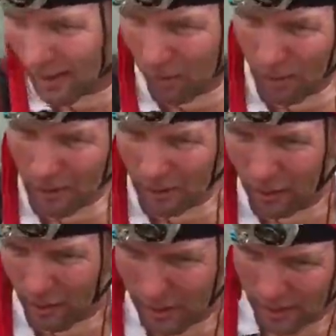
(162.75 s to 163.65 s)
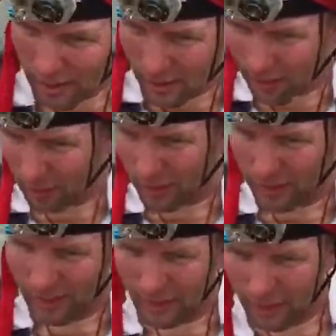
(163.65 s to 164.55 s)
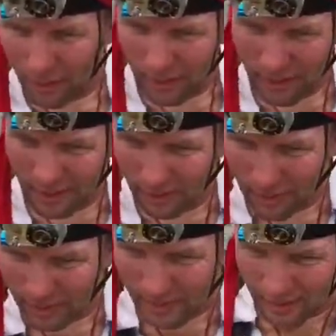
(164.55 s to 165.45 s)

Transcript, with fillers: I want it to go in. Other way, other way, other way.